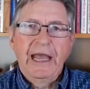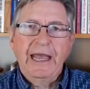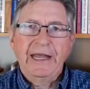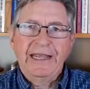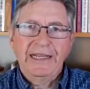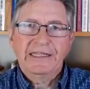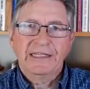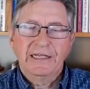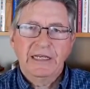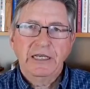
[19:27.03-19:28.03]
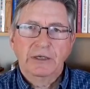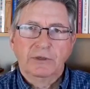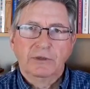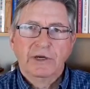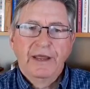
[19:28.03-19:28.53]
And here's the
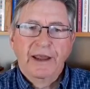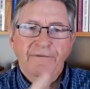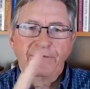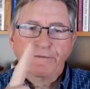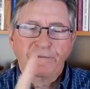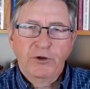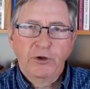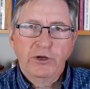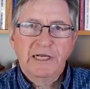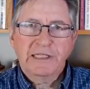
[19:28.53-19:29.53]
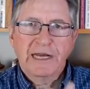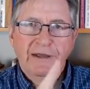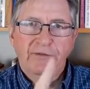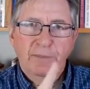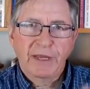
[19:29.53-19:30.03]
deal. If the food doesn't
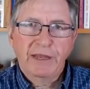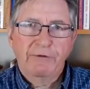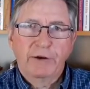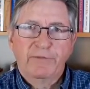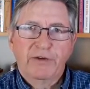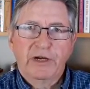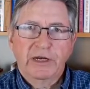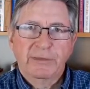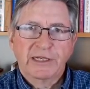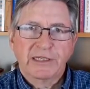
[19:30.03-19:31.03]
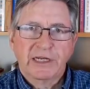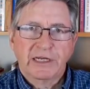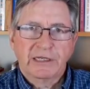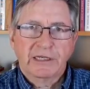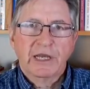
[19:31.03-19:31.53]
have the B group vitamins
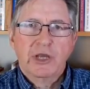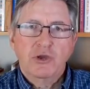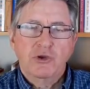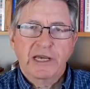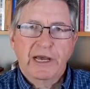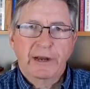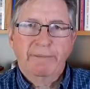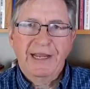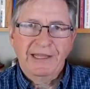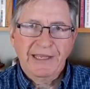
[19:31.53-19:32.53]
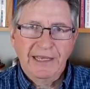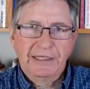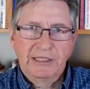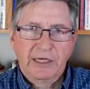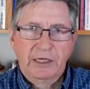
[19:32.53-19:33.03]
in it, you can't make the
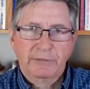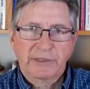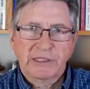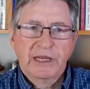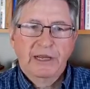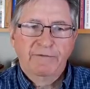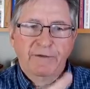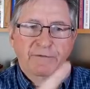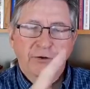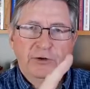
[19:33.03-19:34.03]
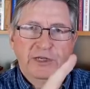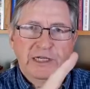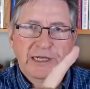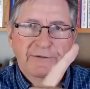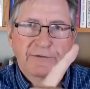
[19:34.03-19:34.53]
enzymes. If the food
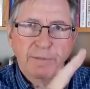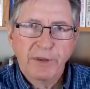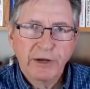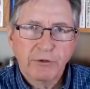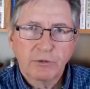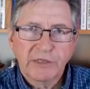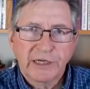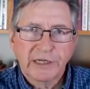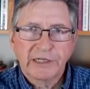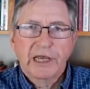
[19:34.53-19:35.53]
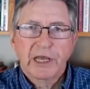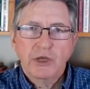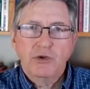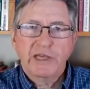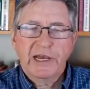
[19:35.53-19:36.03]
doesn't have the minerals in it,
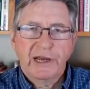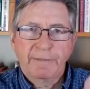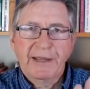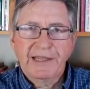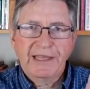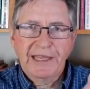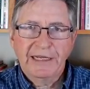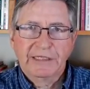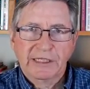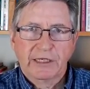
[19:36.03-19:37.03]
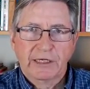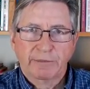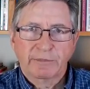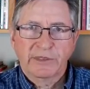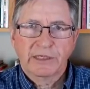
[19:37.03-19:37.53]
you can't make the
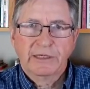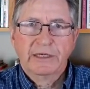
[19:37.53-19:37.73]
enzymes.